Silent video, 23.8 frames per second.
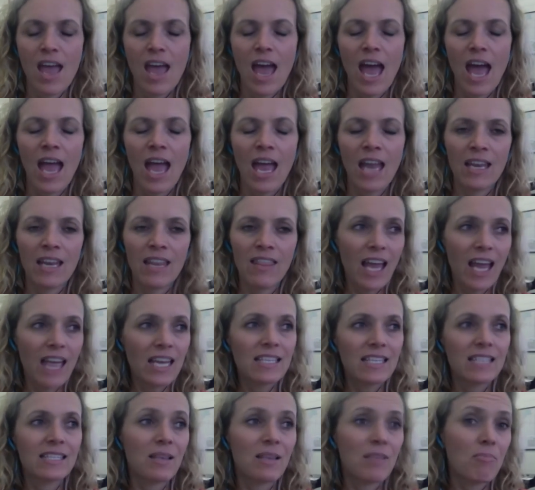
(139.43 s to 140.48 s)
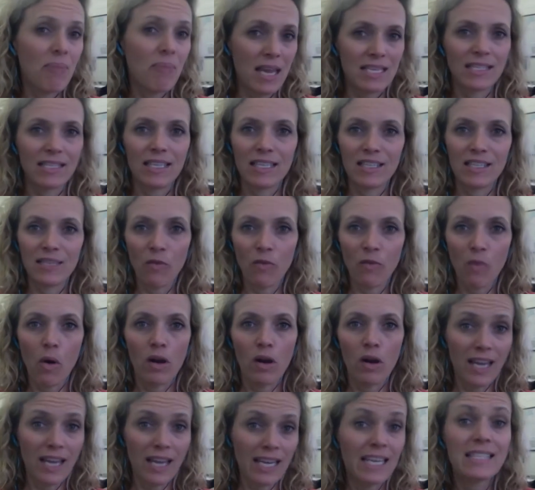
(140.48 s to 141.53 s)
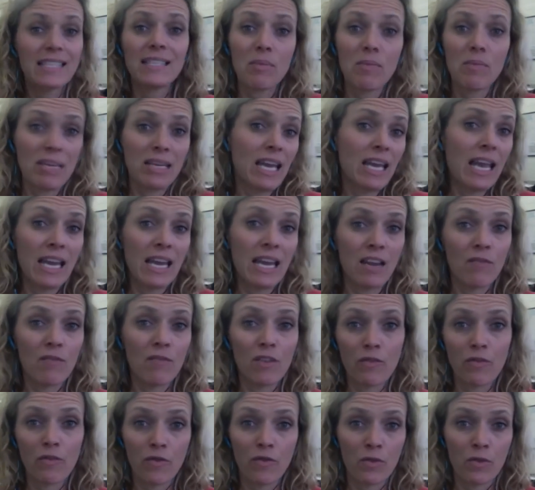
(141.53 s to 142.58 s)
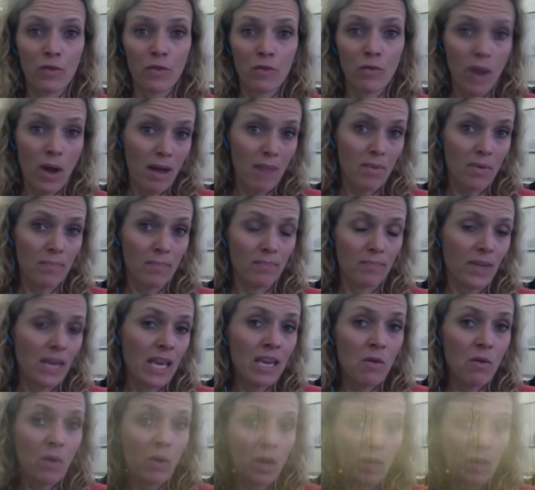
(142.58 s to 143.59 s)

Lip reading: And that is the beginning of the food web, anywhere